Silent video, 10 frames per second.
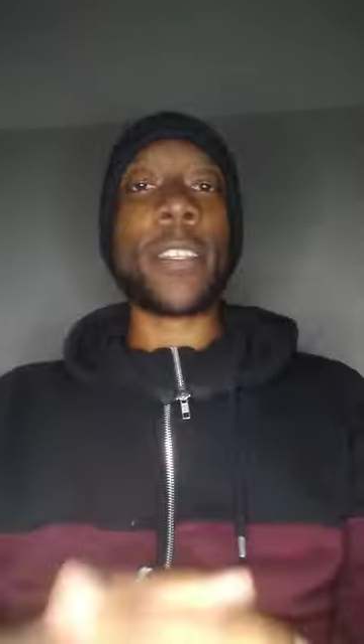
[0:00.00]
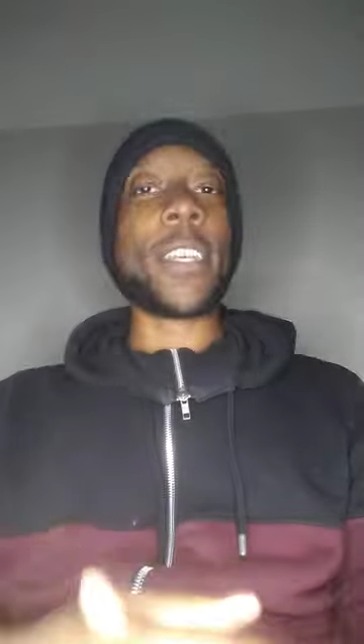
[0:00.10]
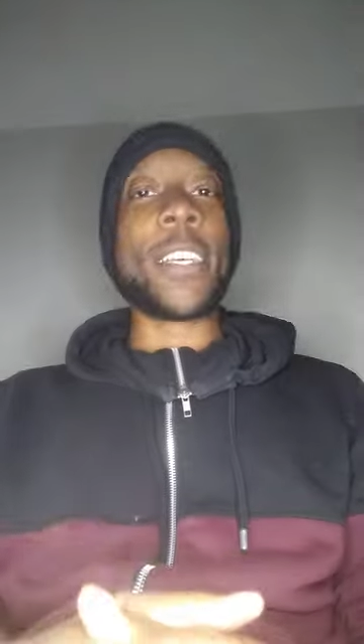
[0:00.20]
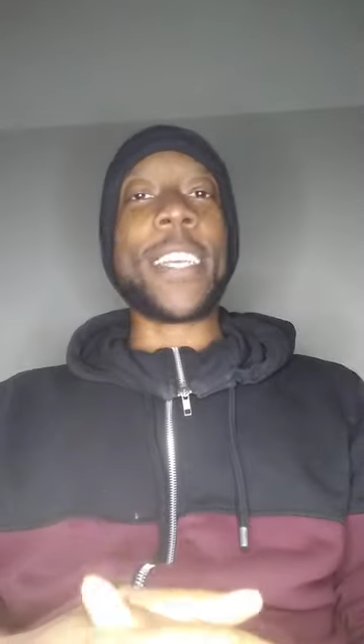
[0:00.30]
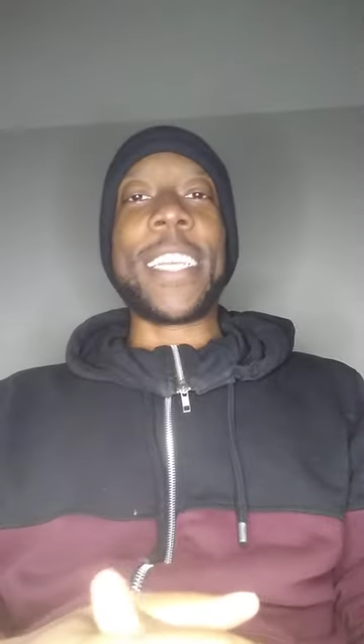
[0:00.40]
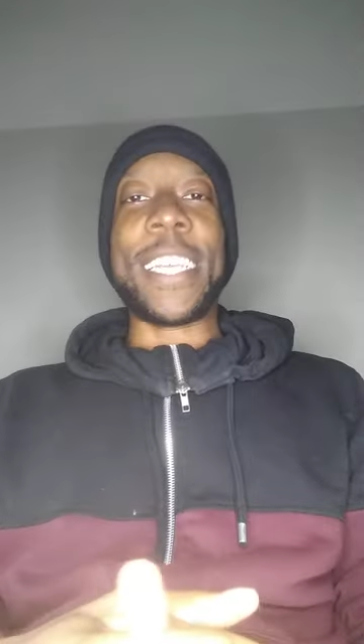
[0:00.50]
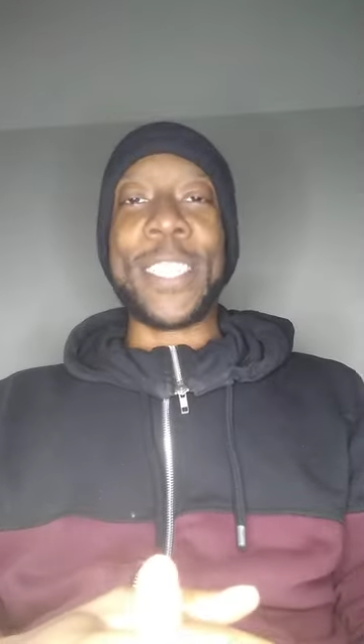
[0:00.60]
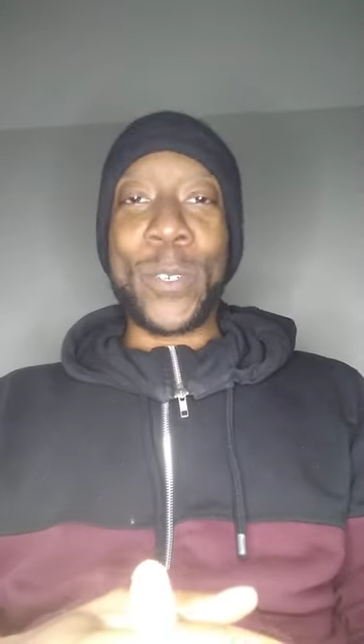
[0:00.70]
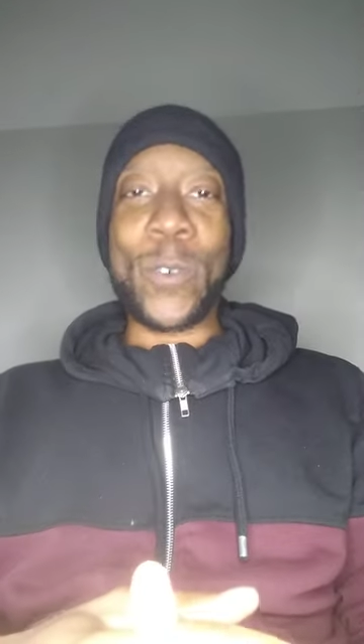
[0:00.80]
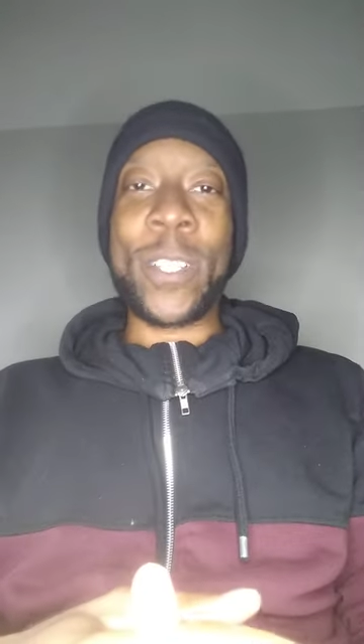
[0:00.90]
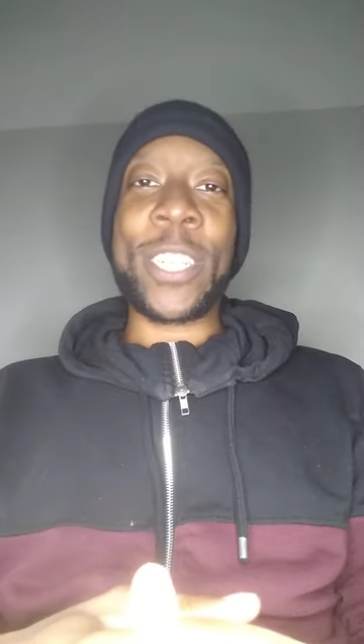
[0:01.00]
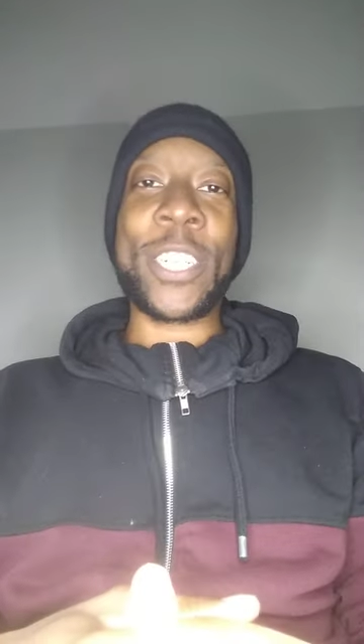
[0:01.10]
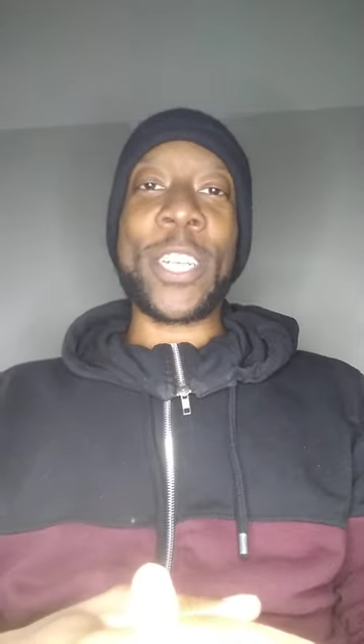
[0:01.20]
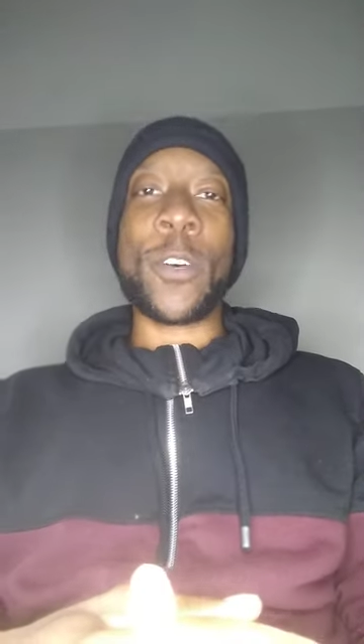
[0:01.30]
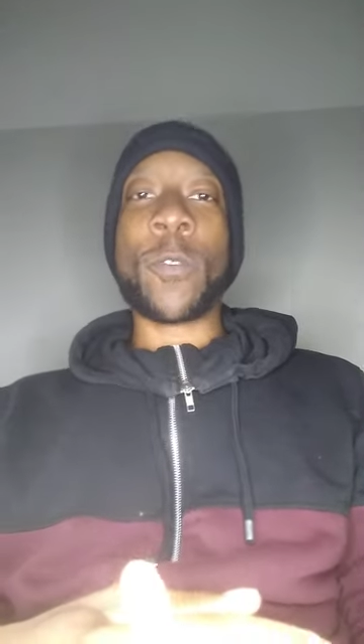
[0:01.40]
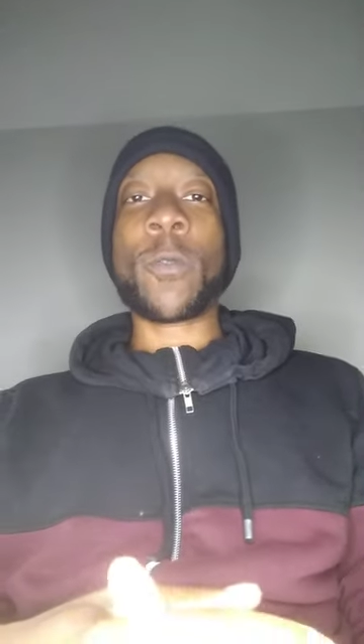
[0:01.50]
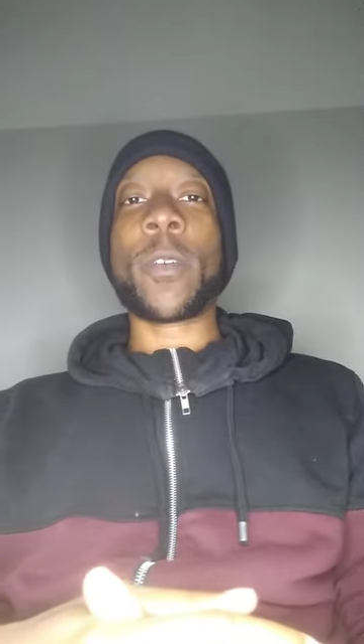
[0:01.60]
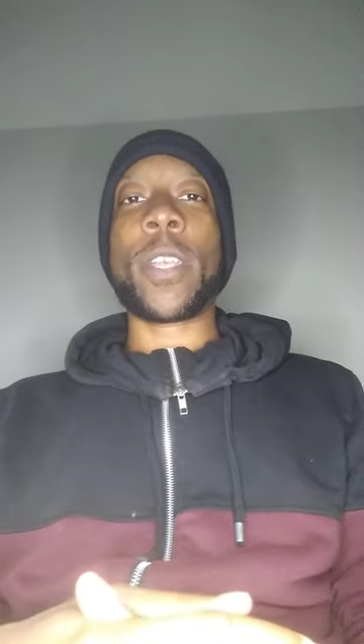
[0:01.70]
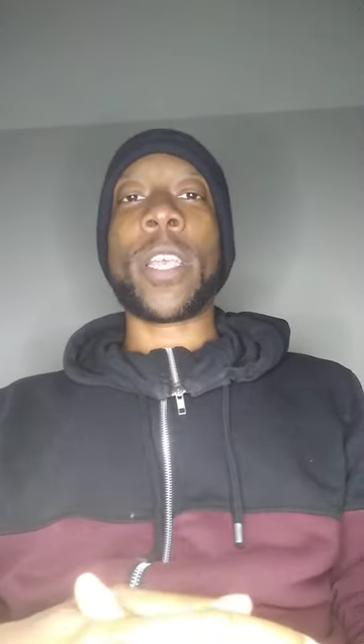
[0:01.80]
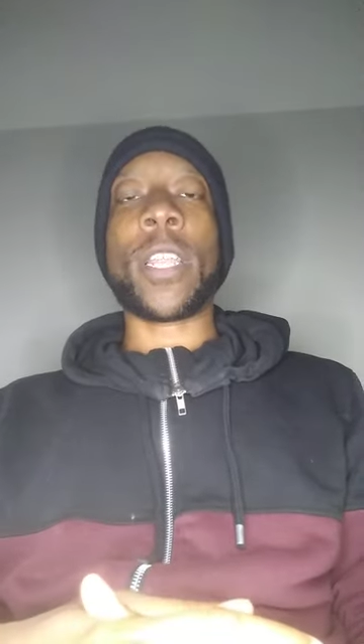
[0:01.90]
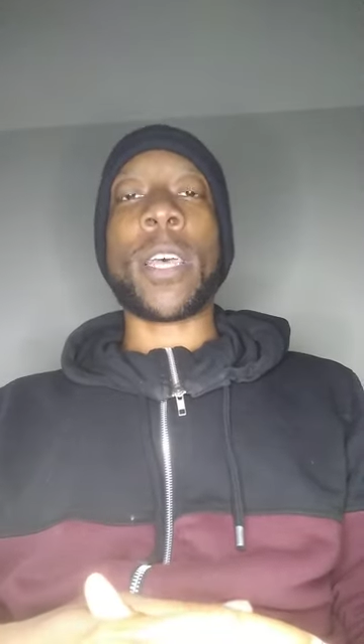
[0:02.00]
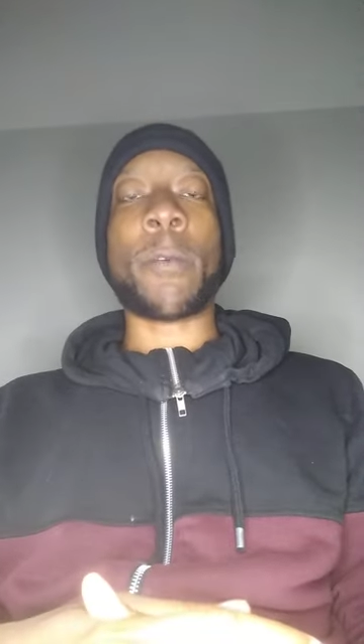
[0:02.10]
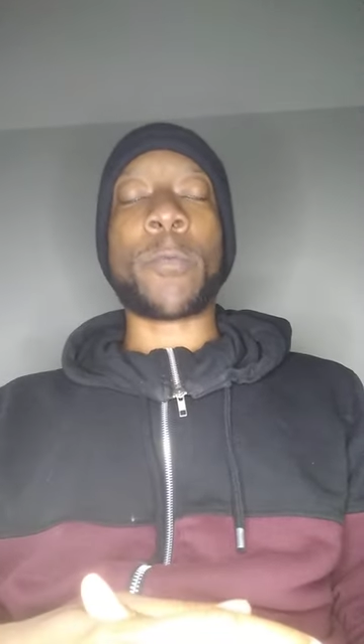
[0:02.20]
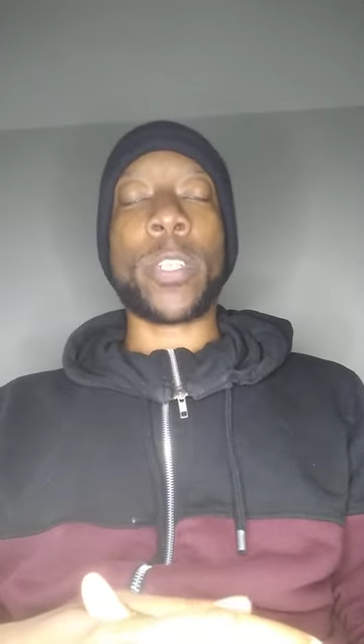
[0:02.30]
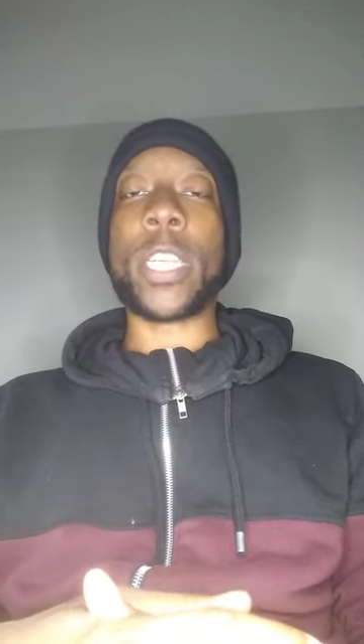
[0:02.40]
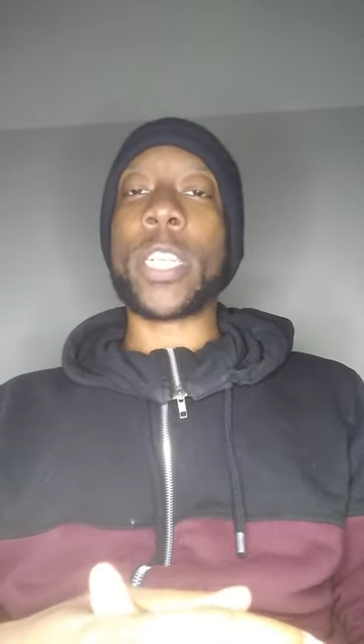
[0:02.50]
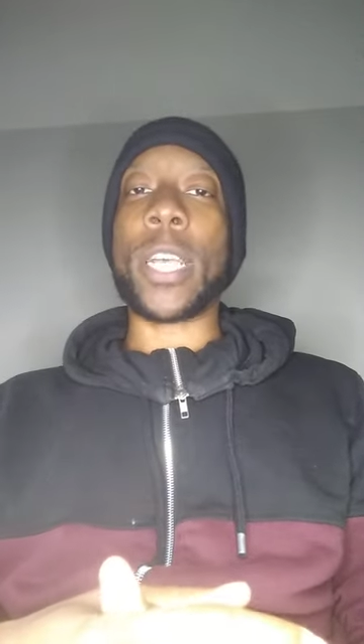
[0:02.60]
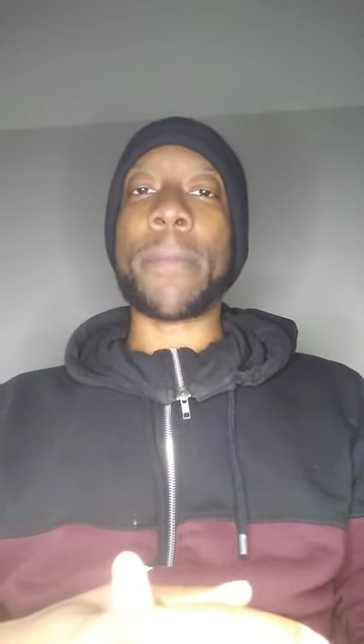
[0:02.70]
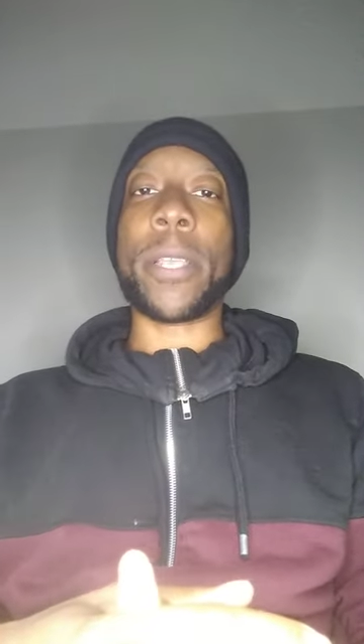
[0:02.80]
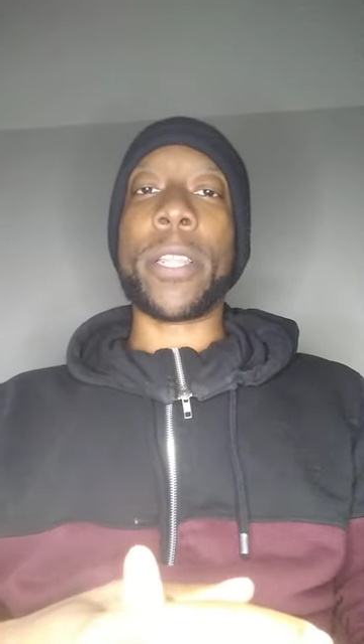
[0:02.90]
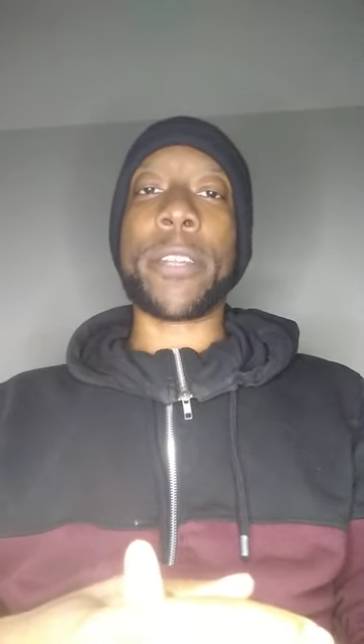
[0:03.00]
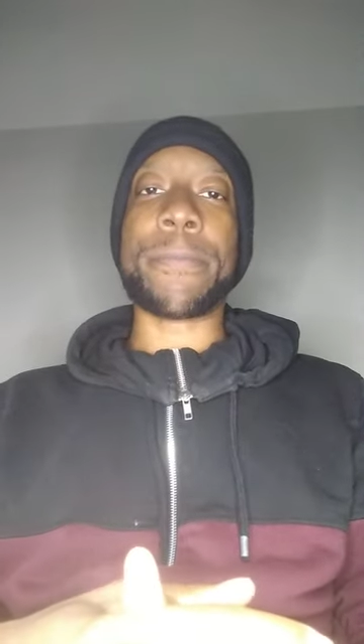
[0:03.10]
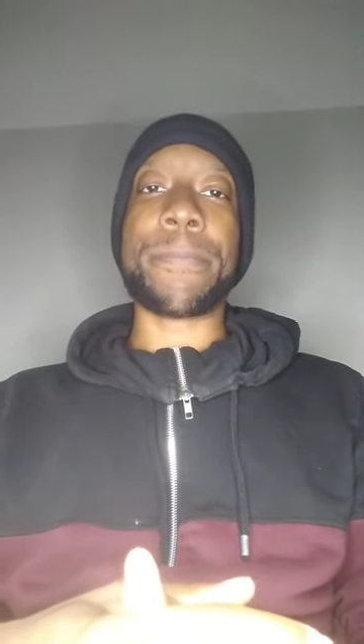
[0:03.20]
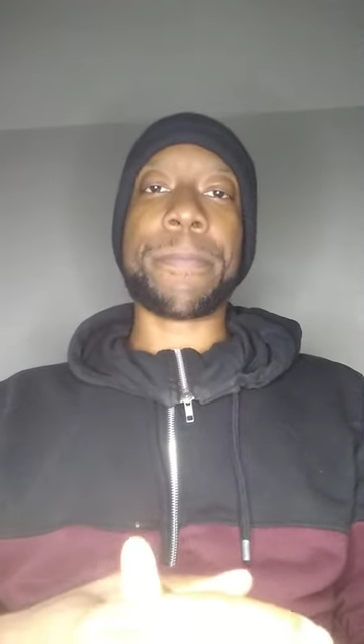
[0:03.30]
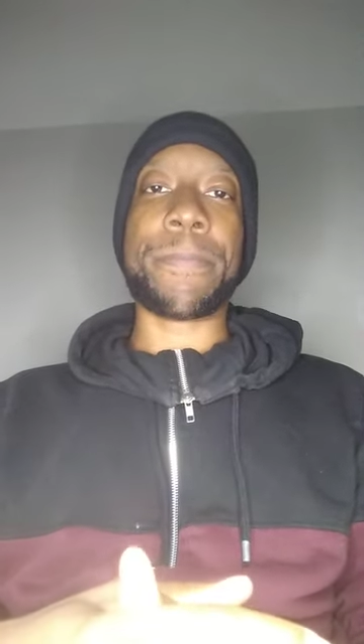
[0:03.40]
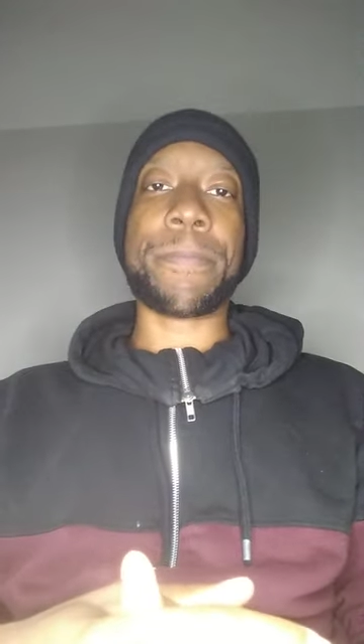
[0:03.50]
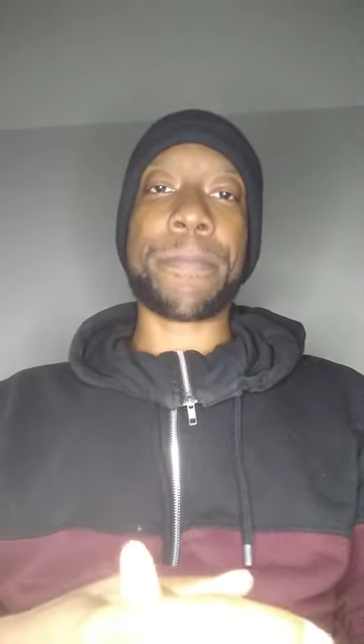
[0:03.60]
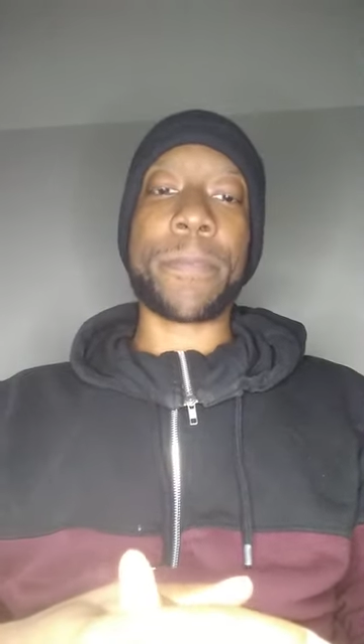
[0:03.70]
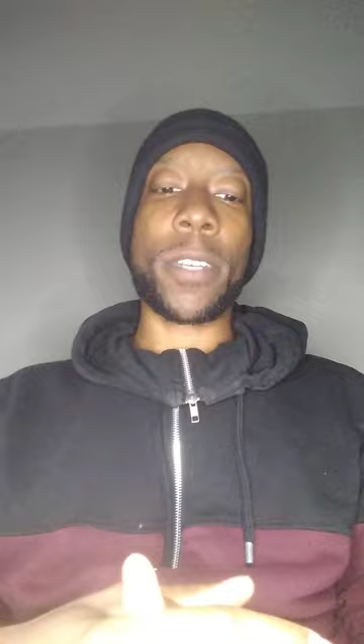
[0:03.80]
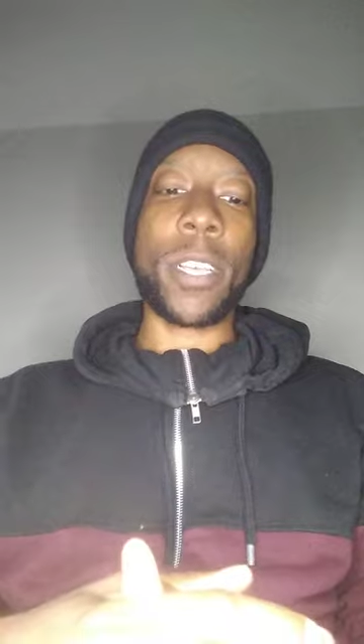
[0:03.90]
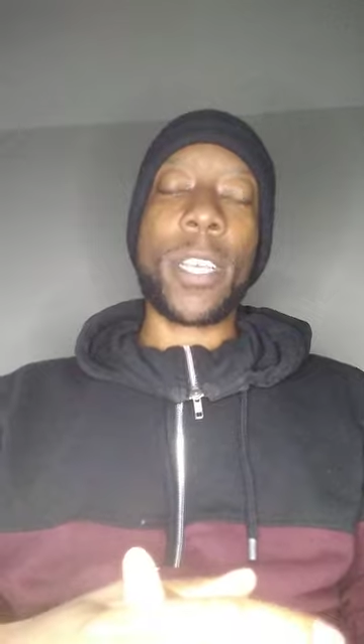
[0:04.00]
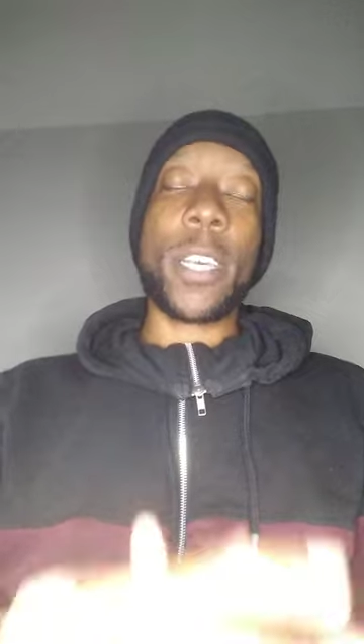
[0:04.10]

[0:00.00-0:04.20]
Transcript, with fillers: the show. And I appreciate y'all being here let's get